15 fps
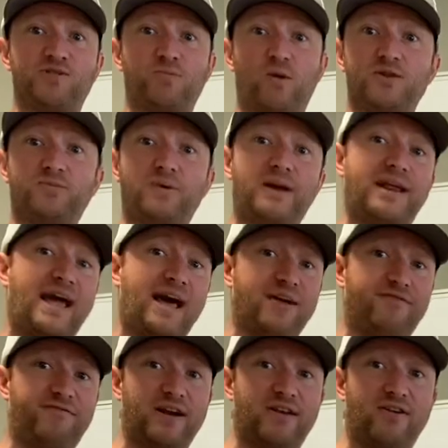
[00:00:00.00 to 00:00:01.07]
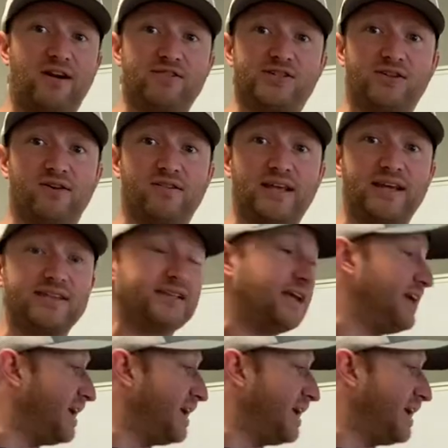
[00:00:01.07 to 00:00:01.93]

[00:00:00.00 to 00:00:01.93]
sports betting, how to figure out certain things?